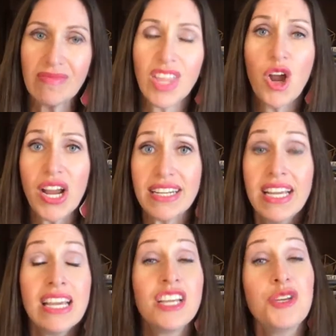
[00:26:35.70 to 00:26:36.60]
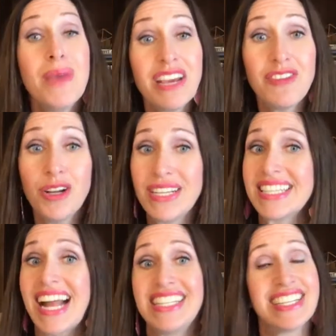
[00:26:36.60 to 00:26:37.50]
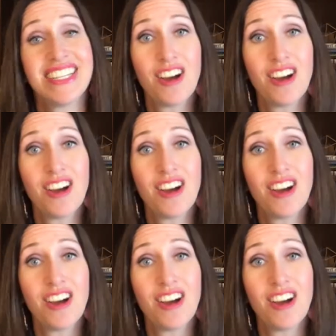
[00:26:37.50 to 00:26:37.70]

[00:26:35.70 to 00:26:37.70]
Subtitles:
All right, you may have noticed I didn't